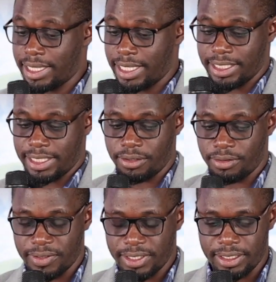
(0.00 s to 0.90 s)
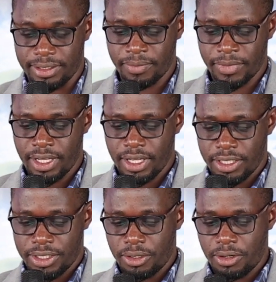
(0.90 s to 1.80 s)
things that we've seen.
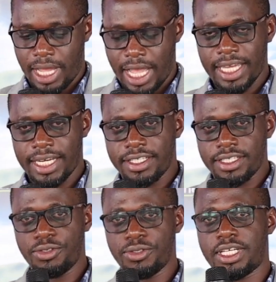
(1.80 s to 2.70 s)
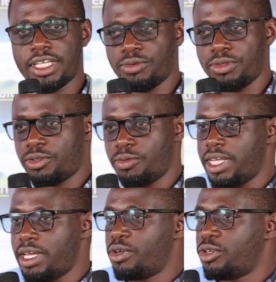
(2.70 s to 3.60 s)
So again, this use case was to
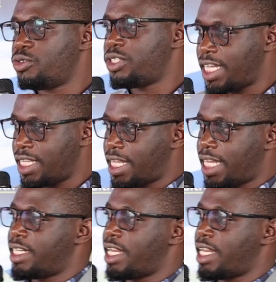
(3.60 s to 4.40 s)
be able to change that